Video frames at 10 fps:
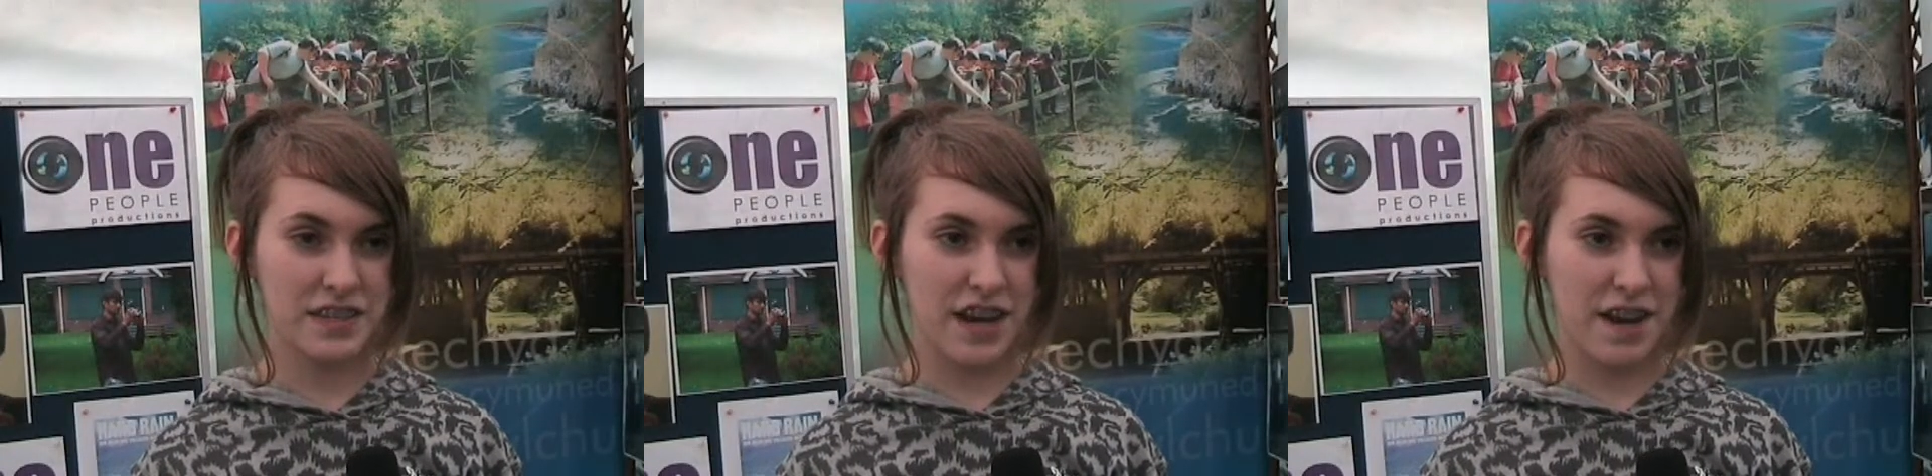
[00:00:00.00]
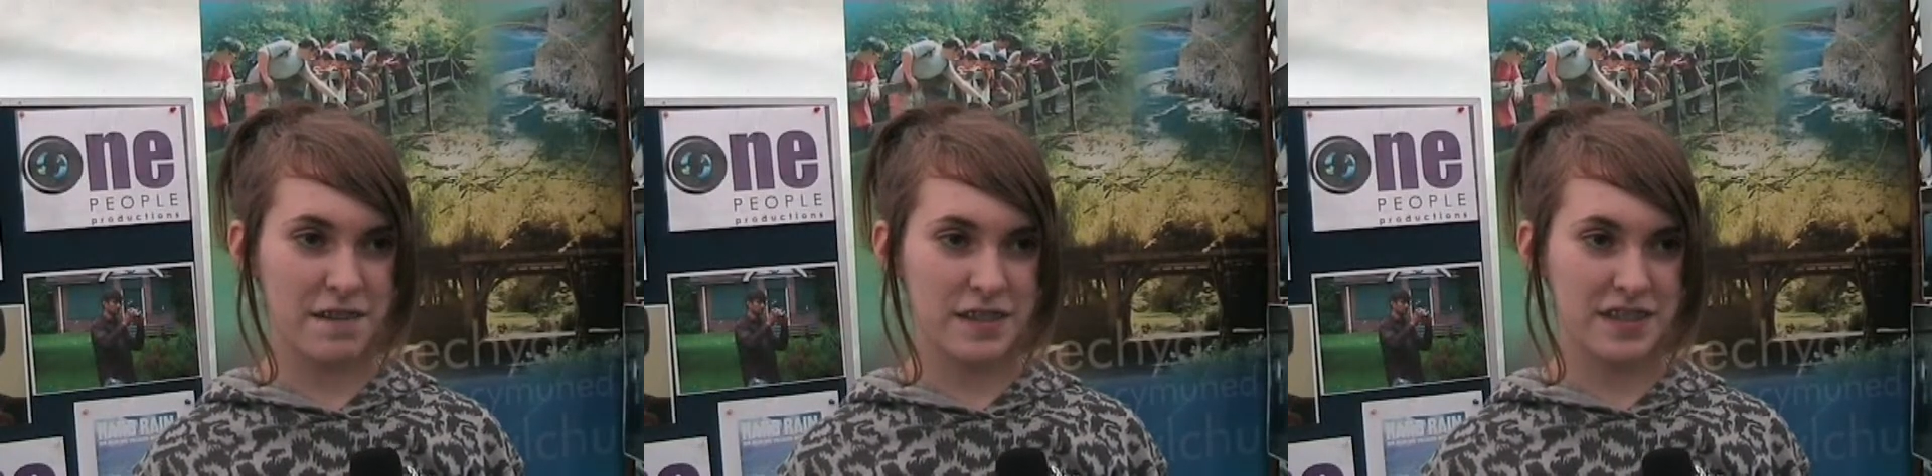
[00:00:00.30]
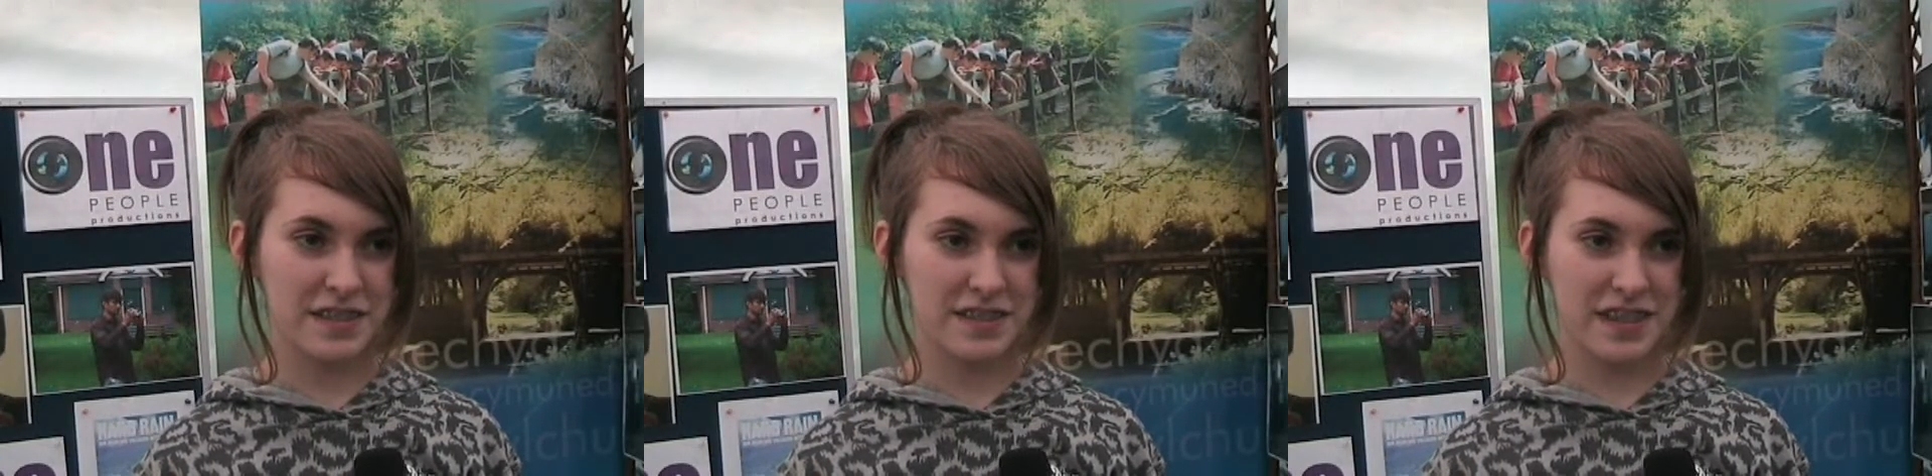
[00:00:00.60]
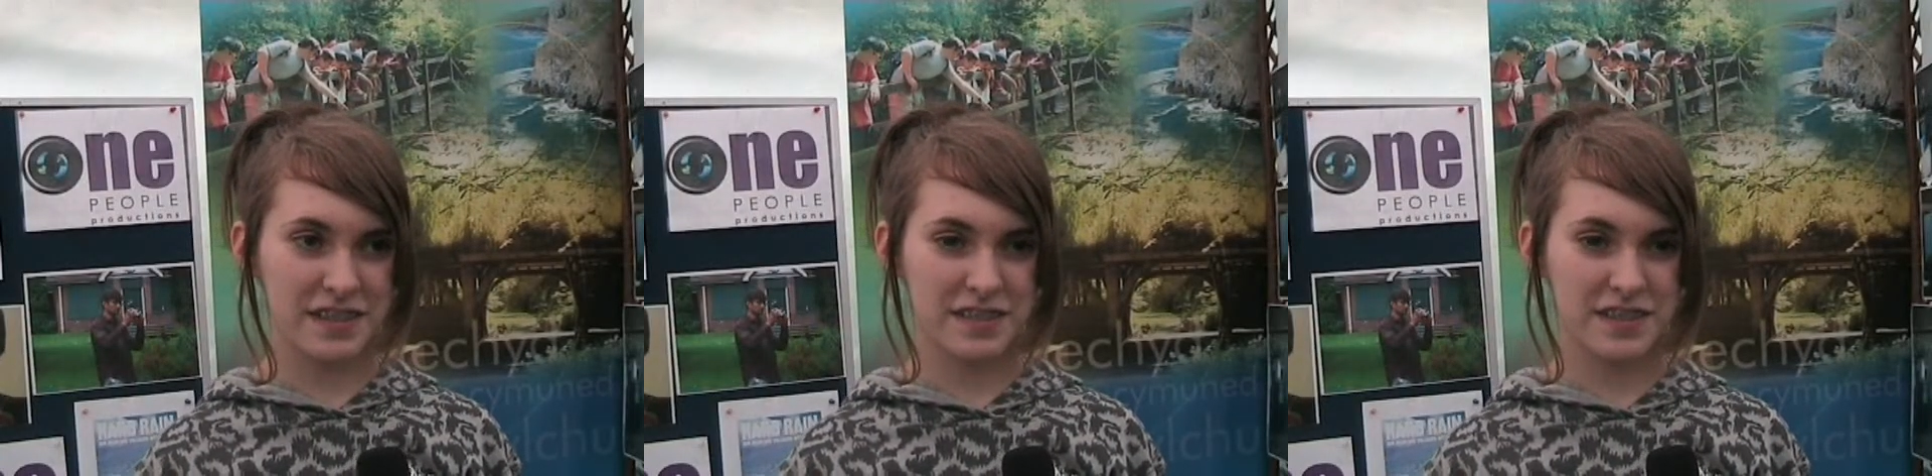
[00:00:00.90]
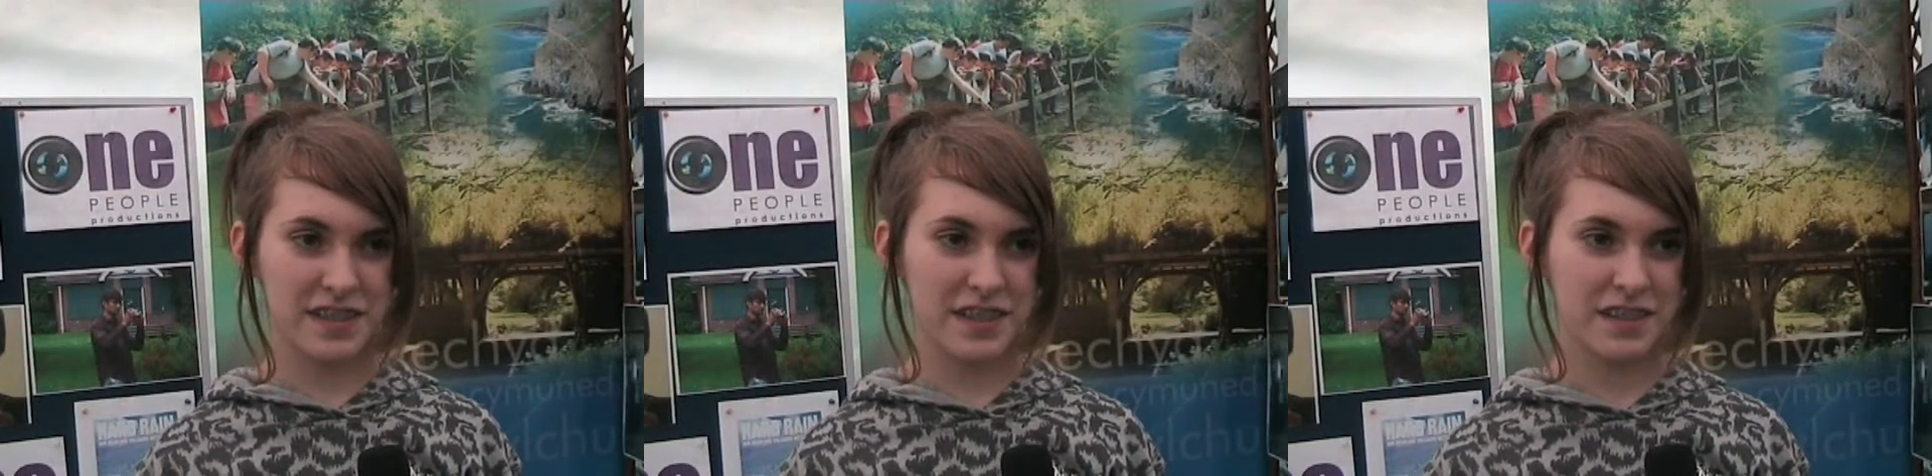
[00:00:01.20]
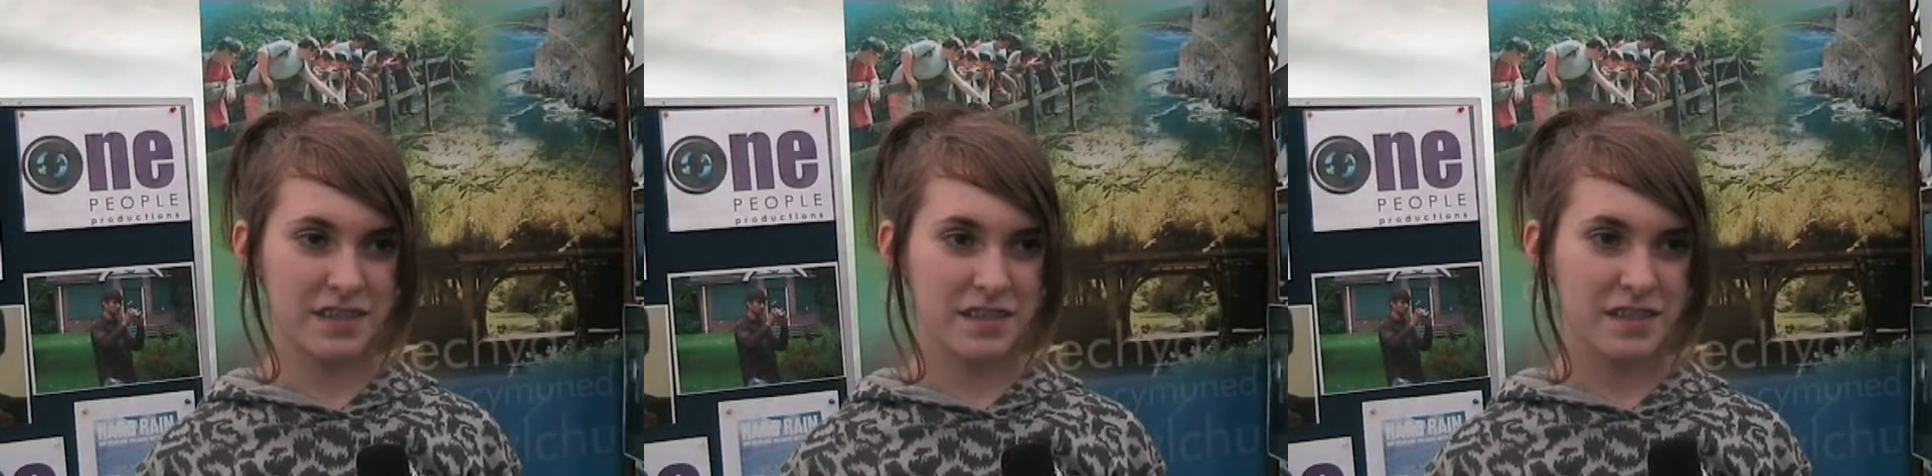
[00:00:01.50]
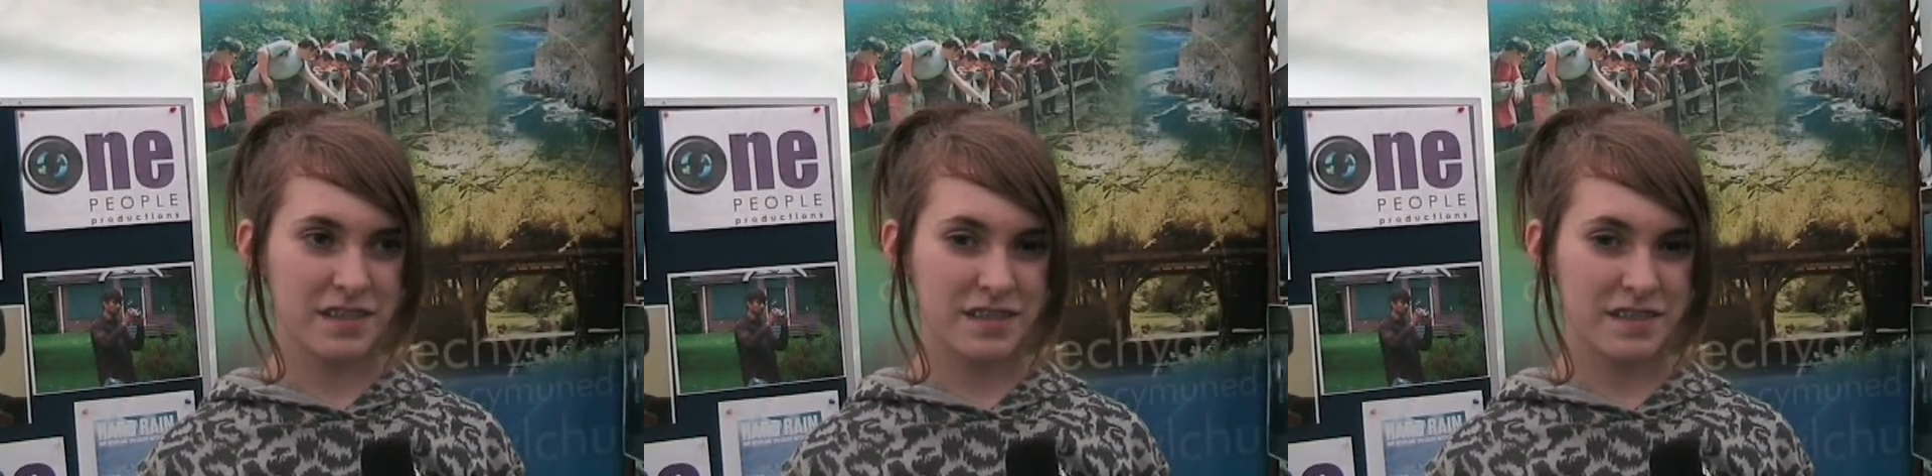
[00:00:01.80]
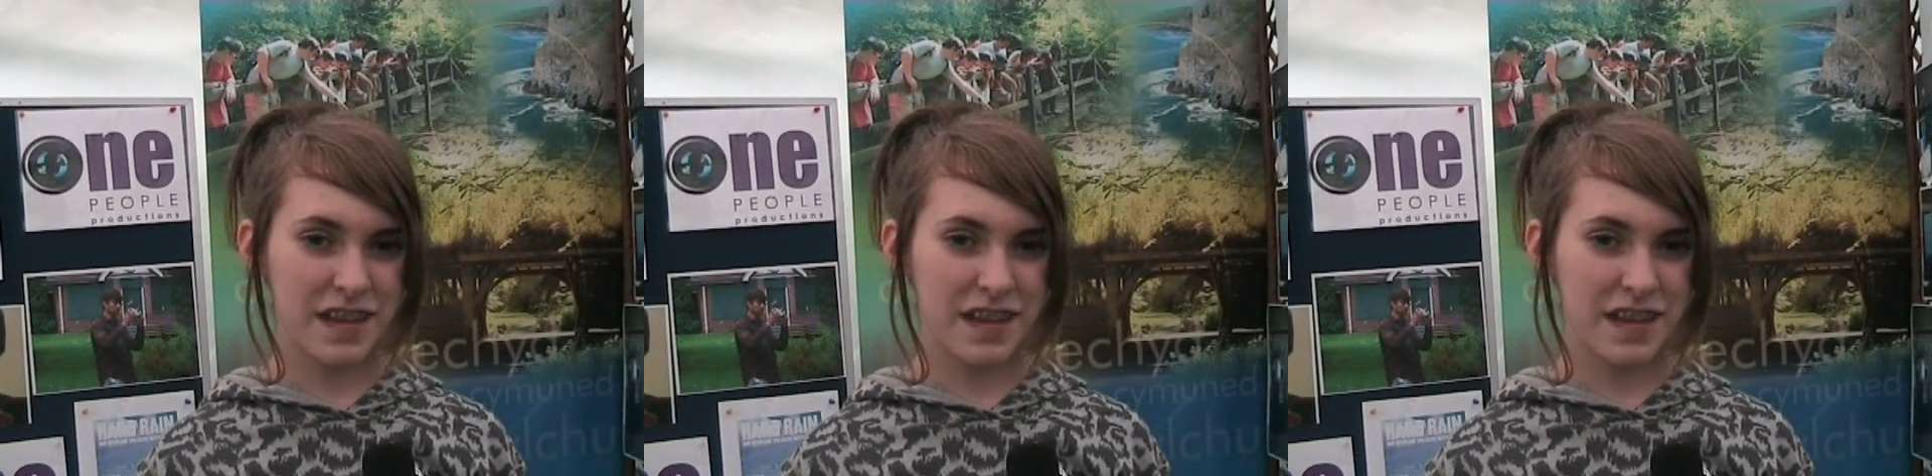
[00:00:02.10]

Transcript: charities and things like yeah.